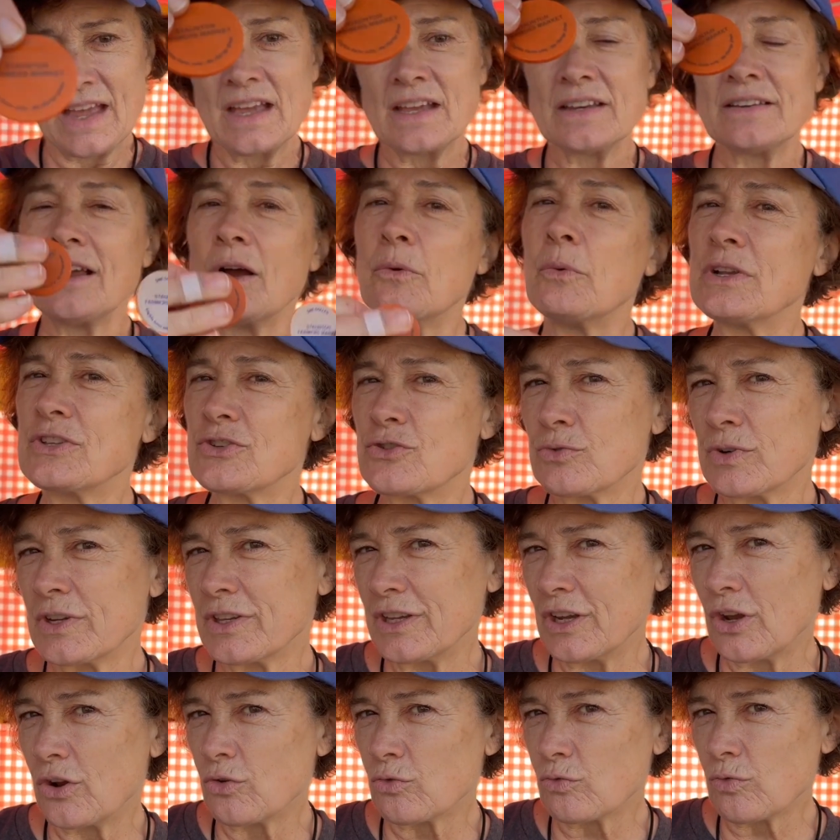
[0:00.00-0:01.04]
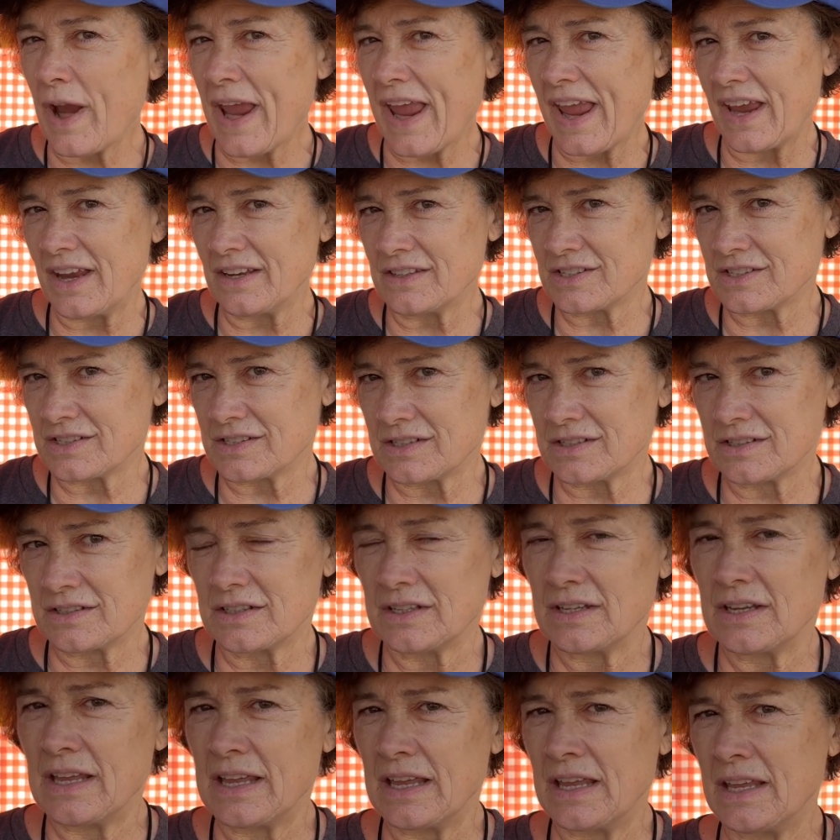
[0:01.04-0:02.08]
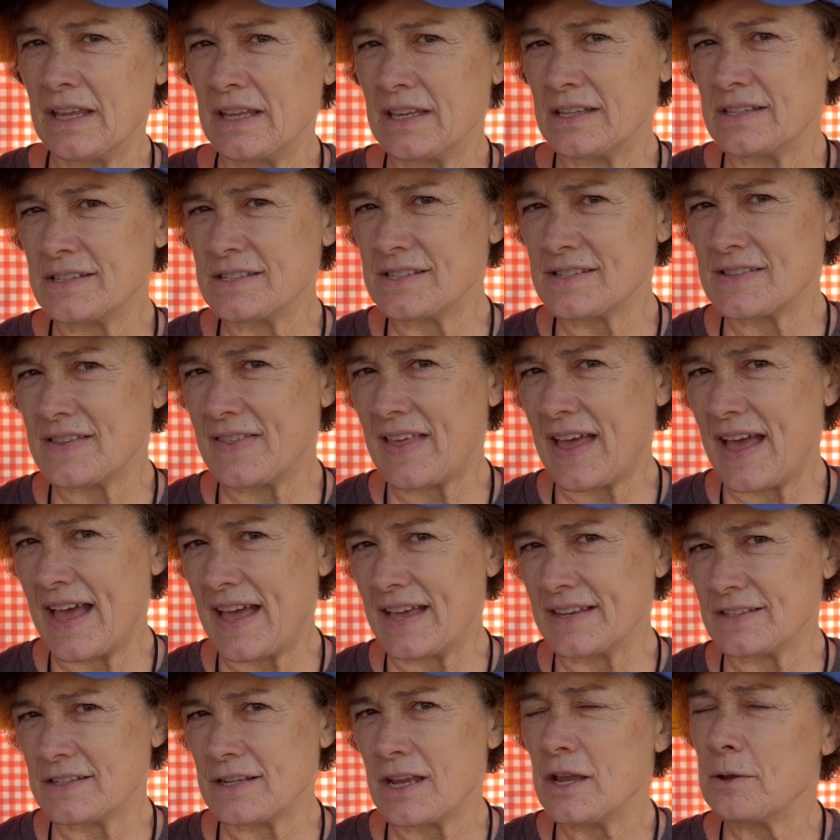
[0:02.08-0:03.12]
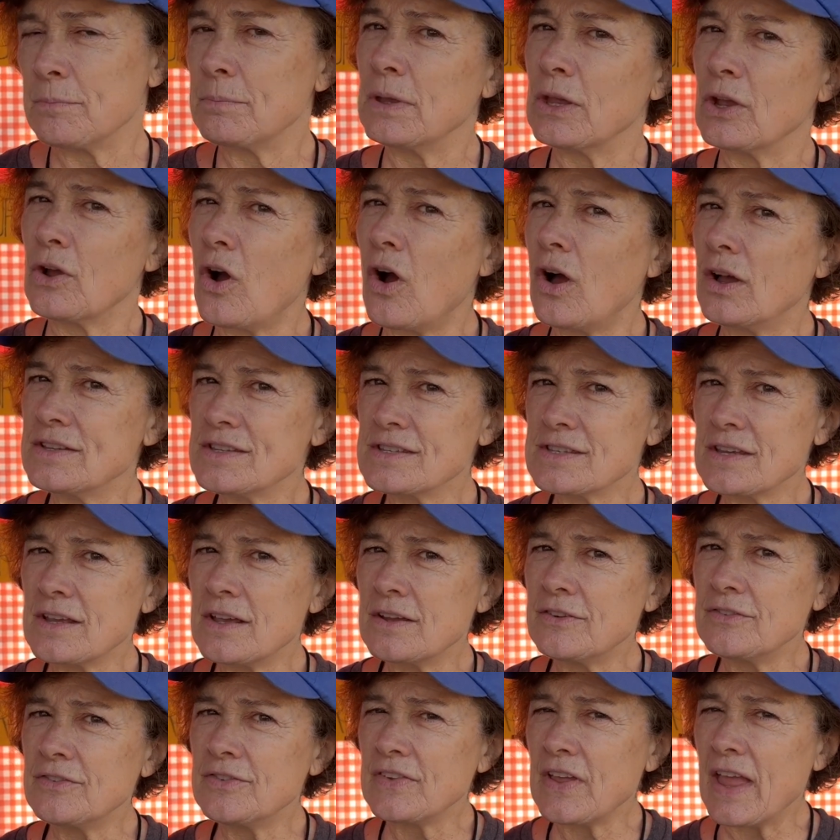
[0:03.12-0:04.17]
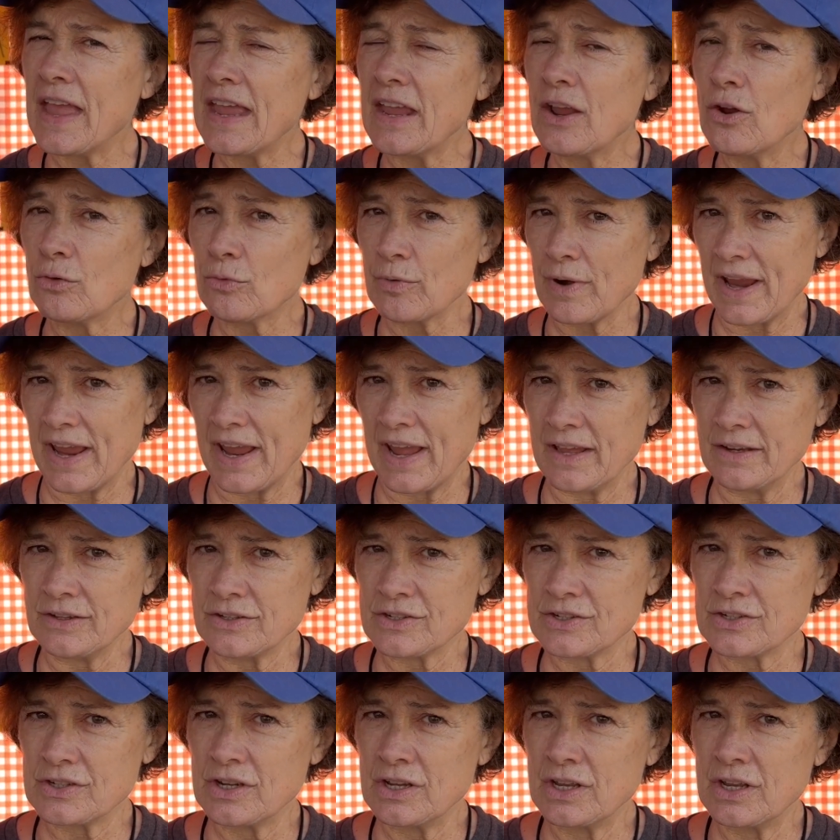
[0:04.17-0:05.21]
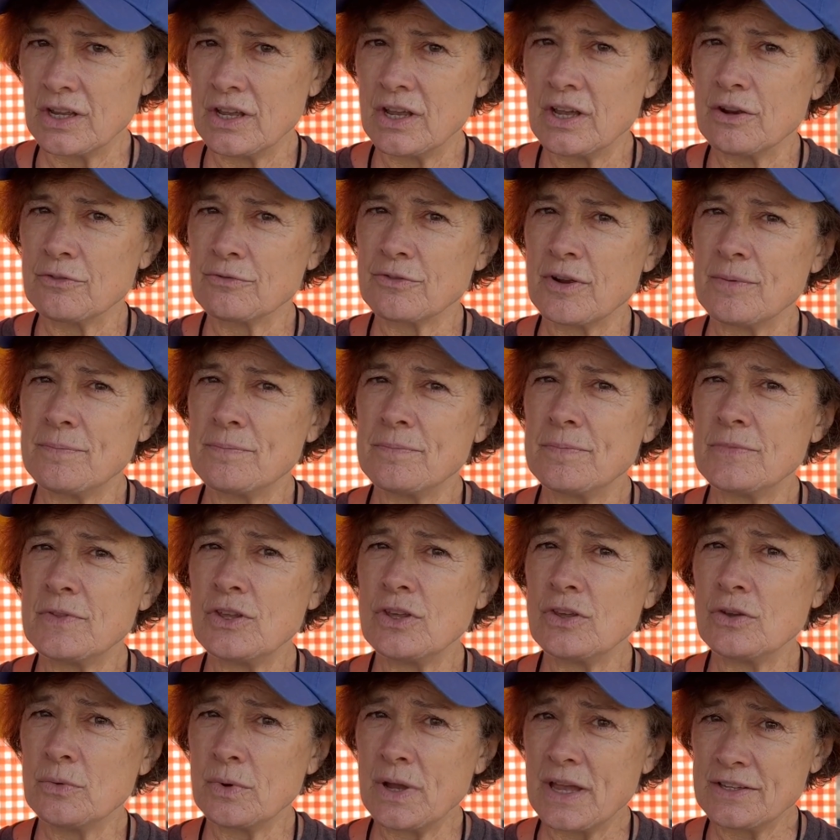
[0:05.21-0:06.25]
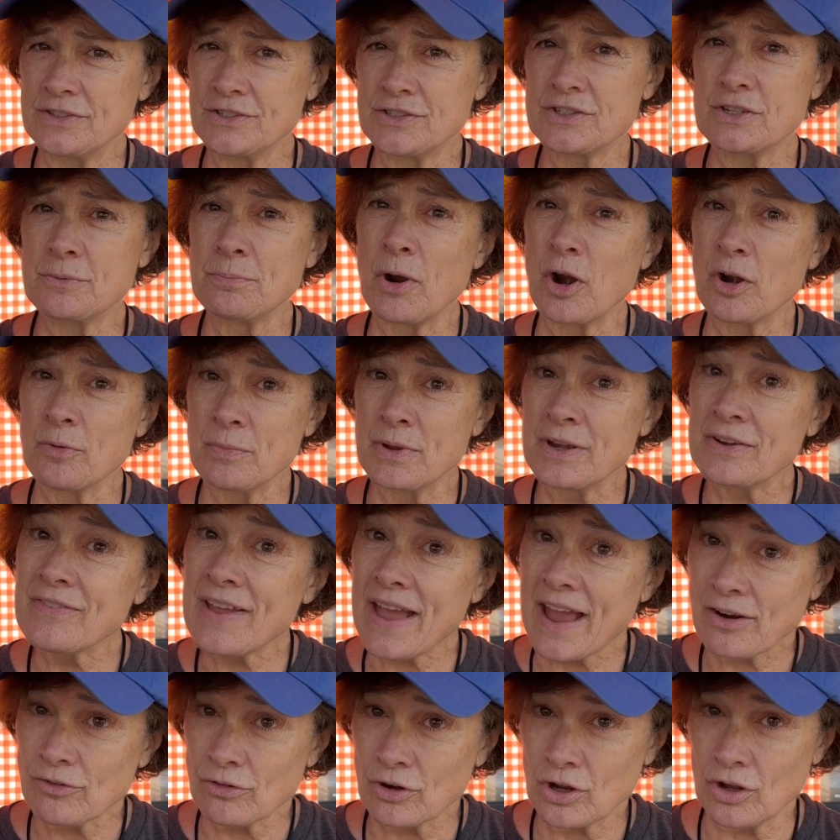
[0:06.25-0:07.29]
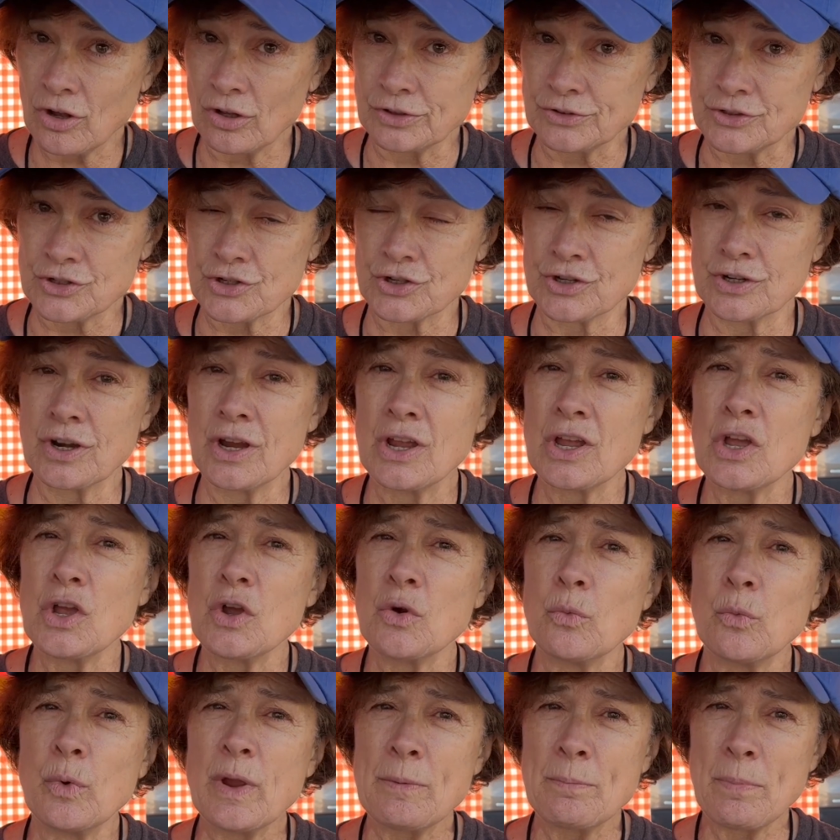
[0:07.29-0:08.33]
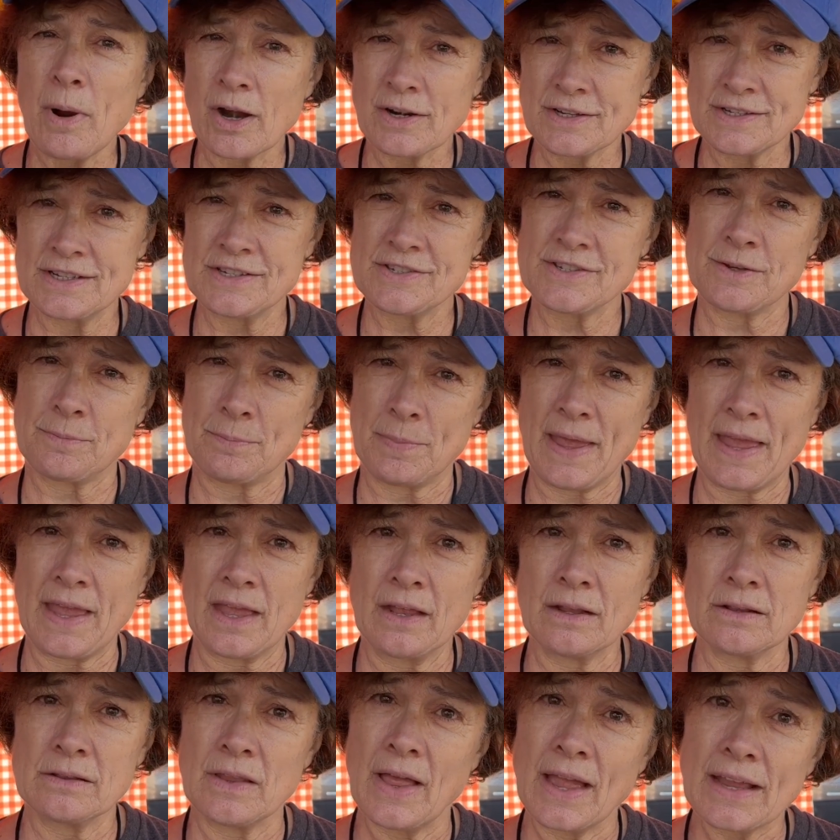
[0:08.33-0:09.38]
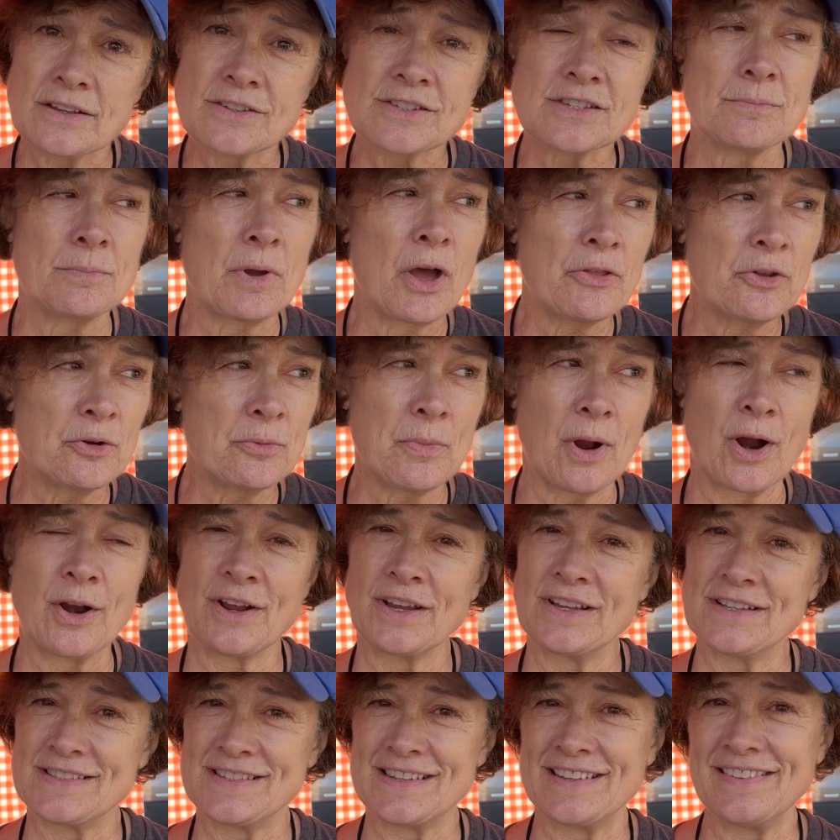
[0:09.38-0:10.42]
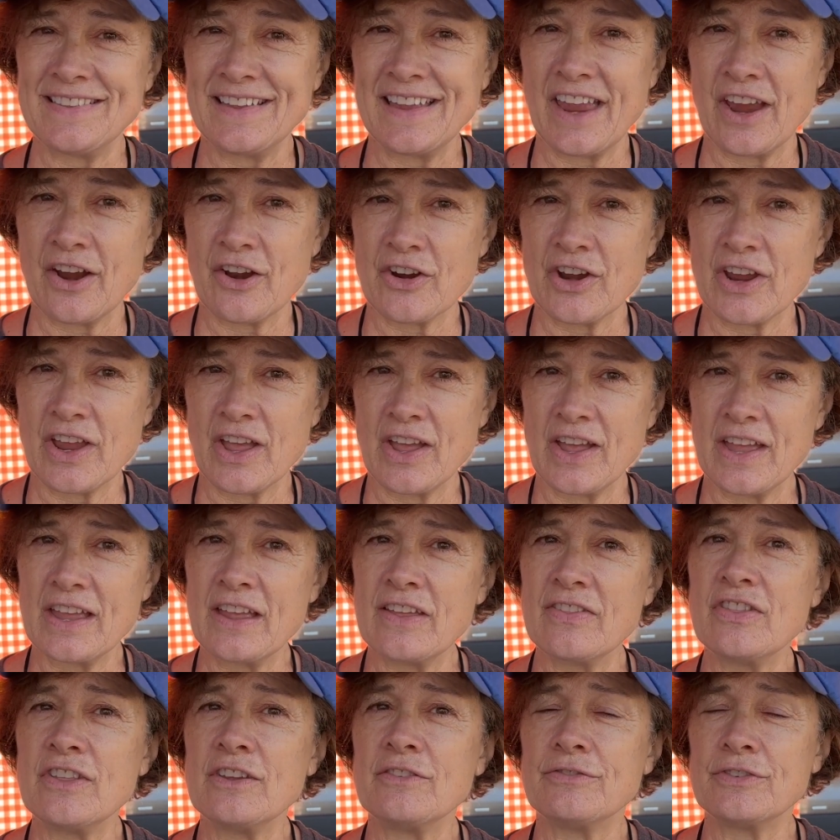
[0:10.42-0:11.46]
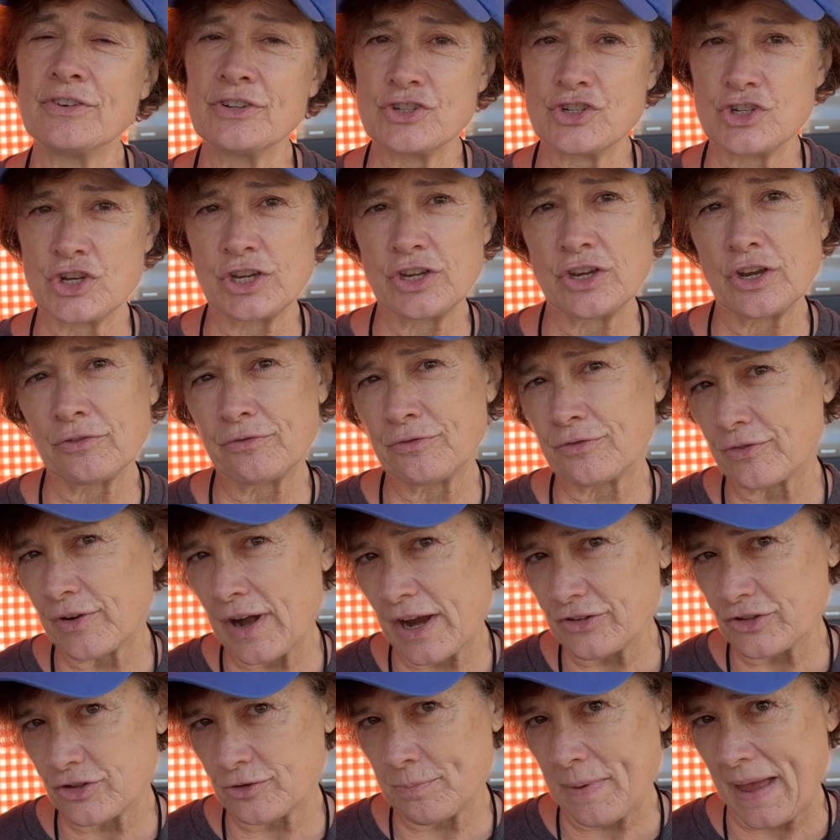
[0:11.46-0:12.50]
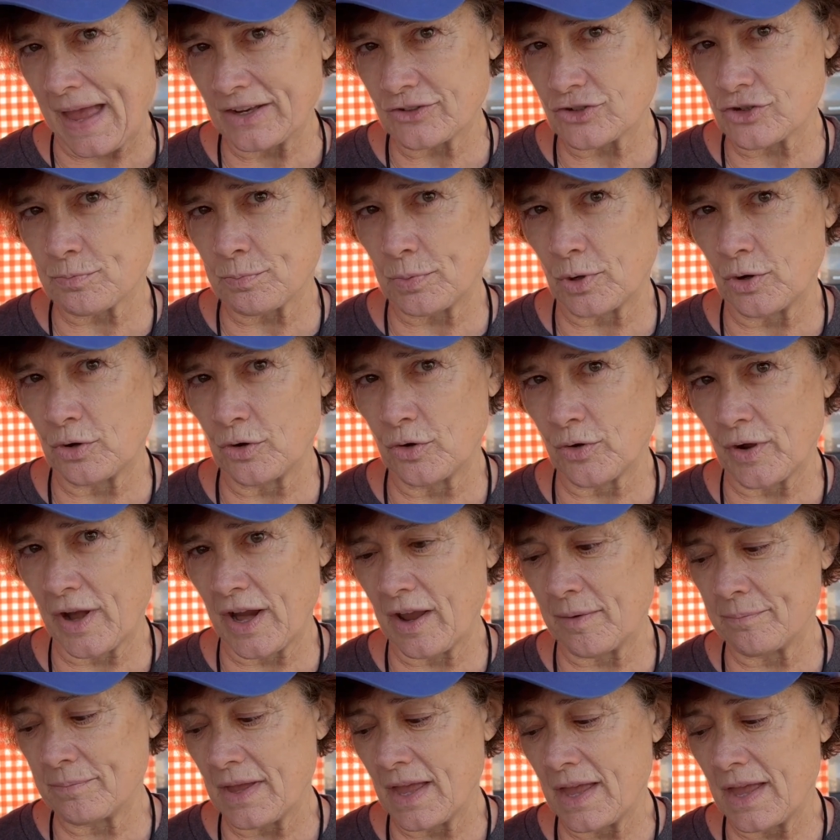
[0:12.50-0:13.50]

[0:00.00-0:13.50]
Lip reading: Now what's really great is that because of a grant from the U.S. Department of Agriculture, we participate, like some other markets in the area, in the Virginia Fresh Match program,